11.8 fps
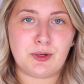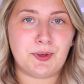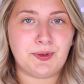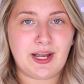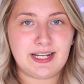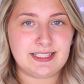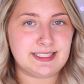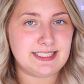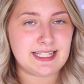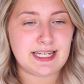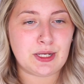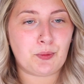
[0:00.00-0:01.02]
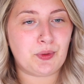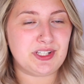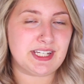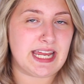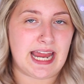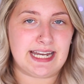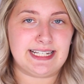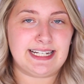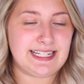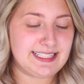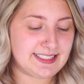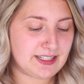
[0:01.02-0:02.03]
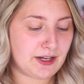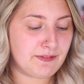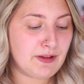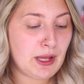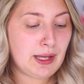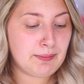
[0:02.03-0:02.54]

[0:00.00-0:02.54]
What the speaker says: We'll kind of see once I edit it and stuff.